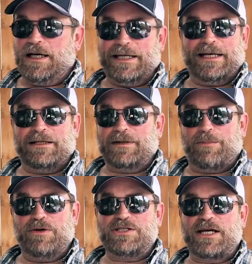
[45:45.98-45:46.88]
again, I
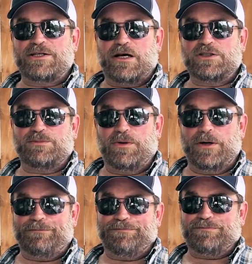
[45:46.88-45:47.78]
appreciate y'all's
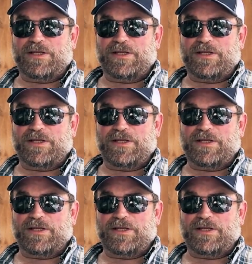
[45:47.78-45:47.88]
support.